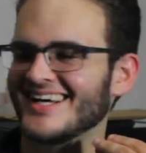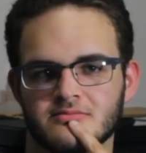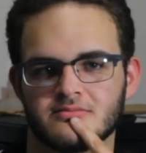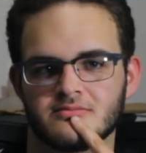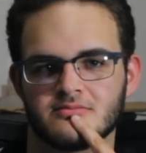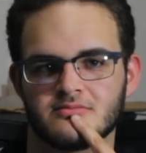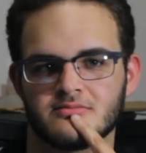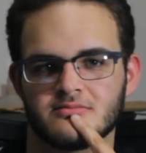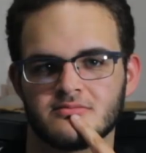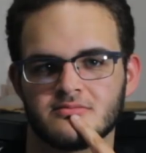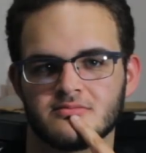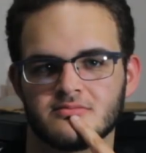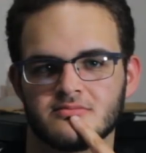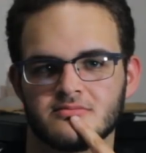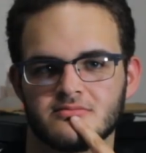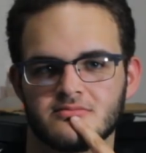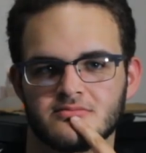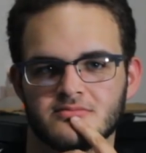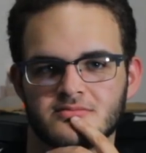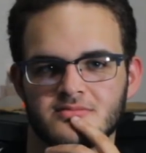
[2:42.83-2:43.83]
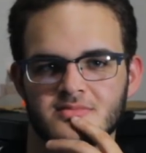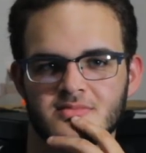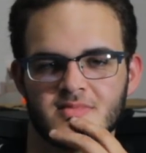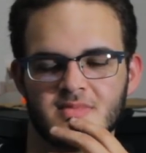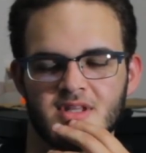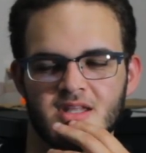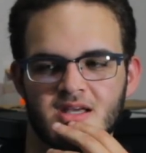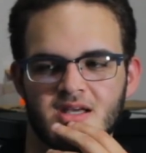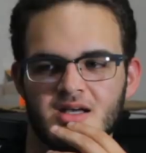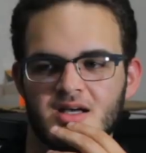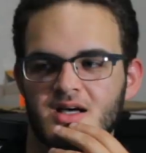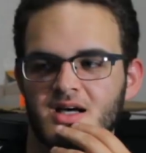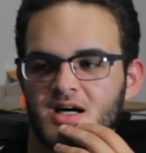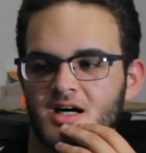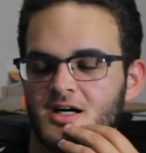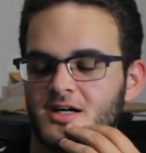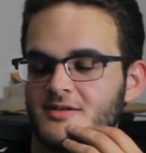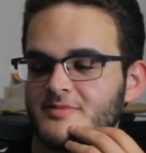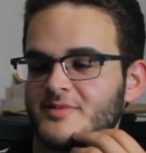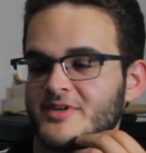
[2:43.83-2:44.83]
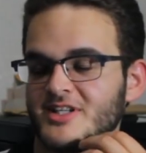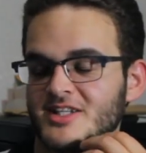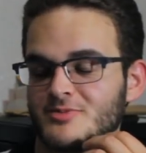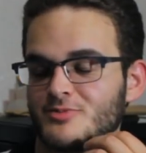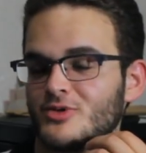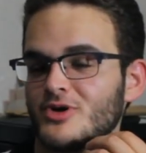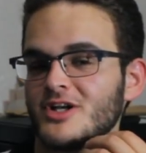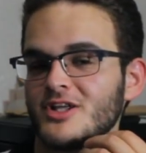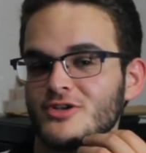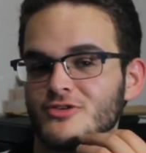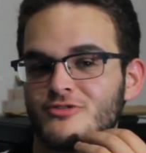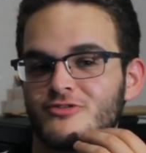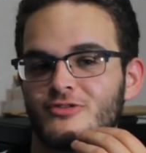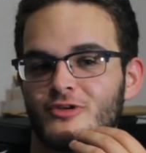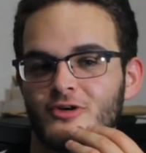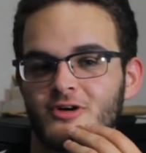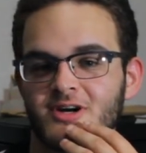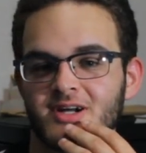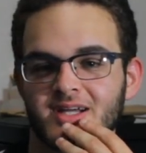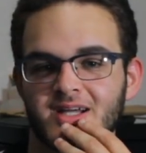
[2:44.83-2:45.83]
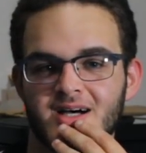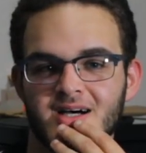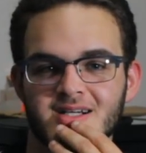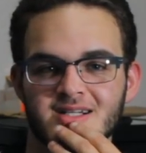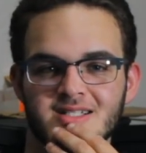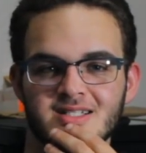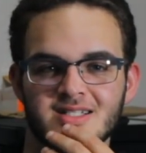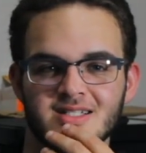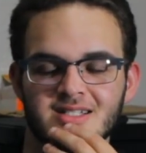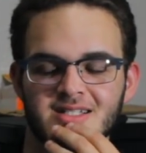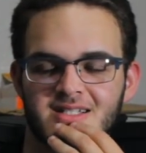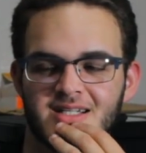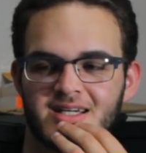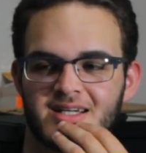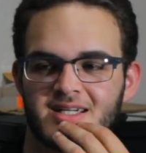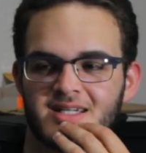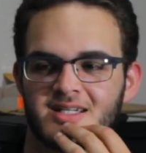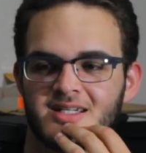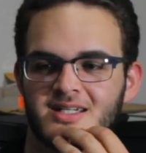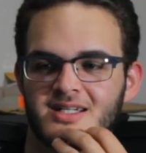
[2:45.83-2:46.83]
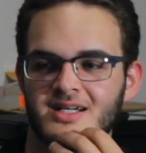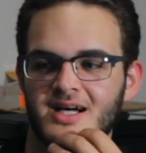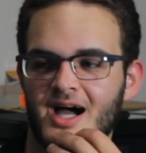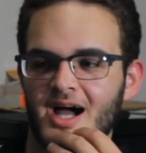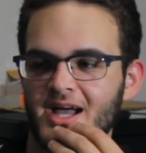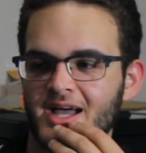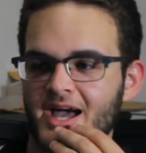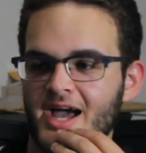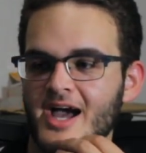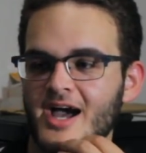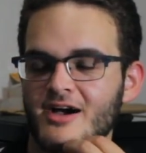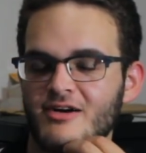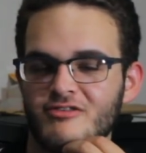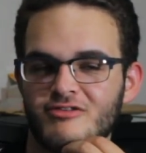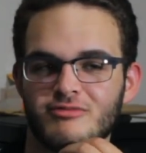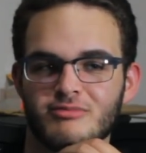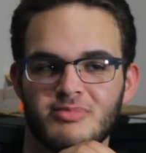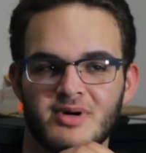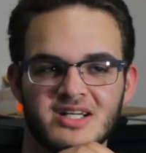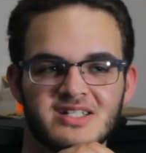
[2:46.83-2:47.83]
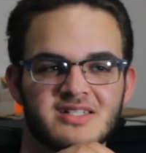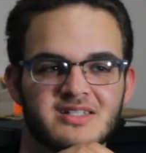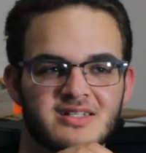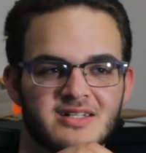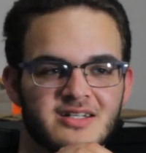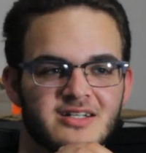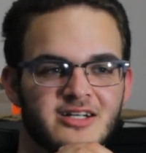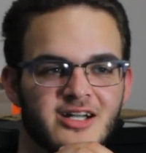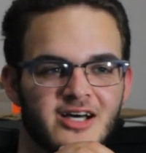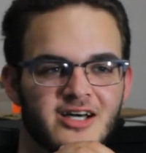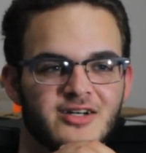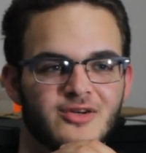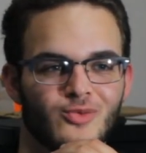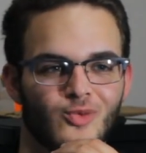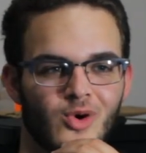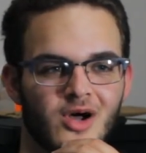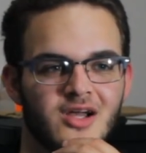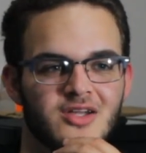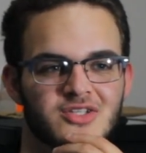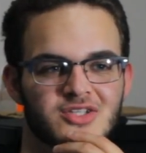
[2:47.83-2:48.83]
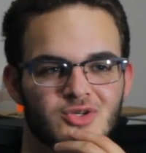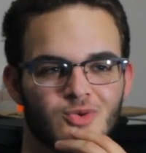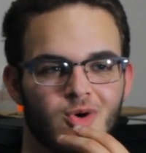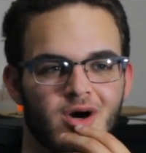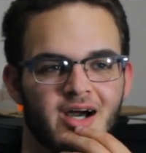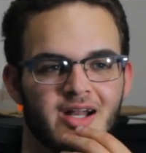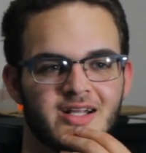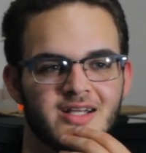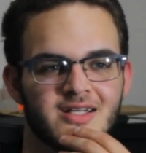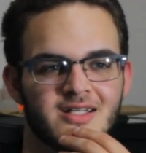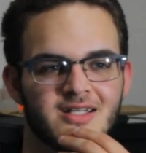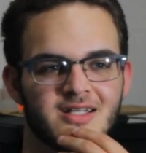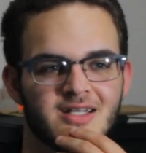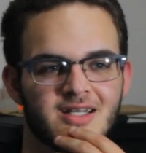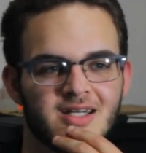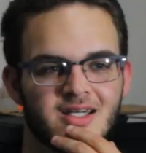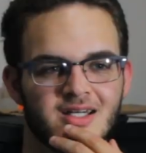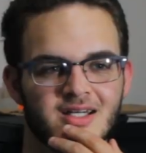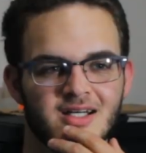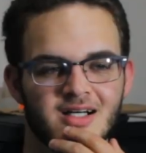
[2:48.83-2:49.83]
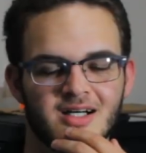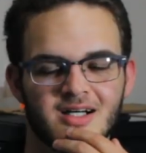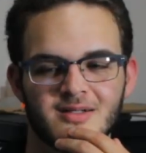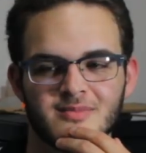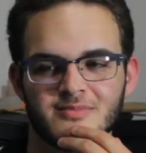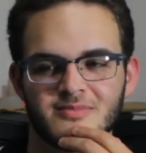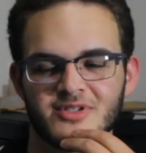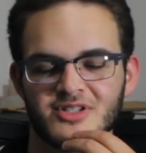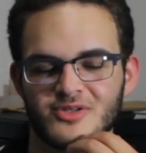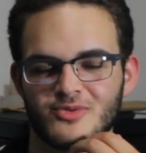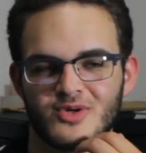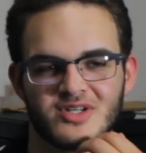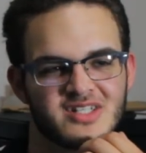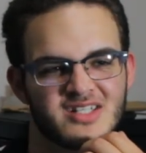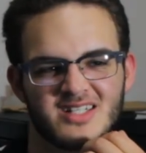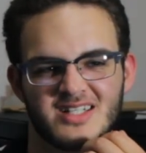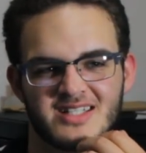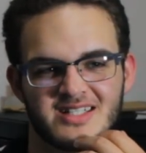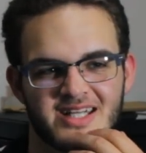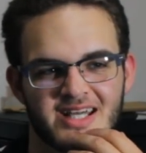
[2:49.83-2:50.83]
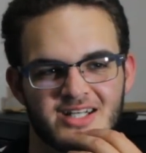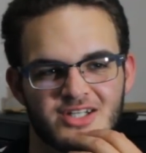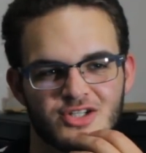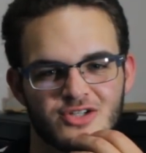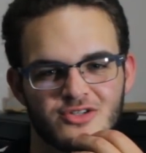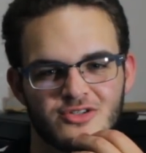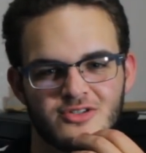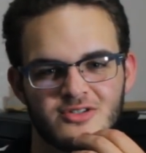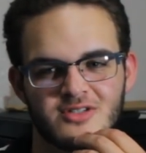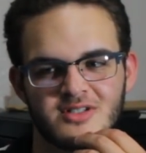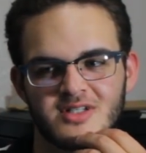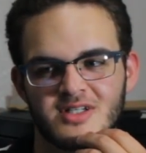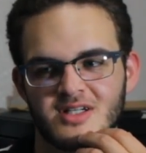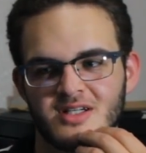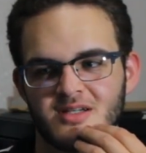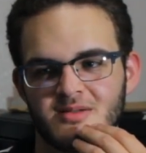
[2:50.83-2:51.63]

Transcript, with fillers: What's it like in squat? Um, it's pretty euphoric, honestly. Like, I have busted a nut while squatting, um, but it wasn't intentional.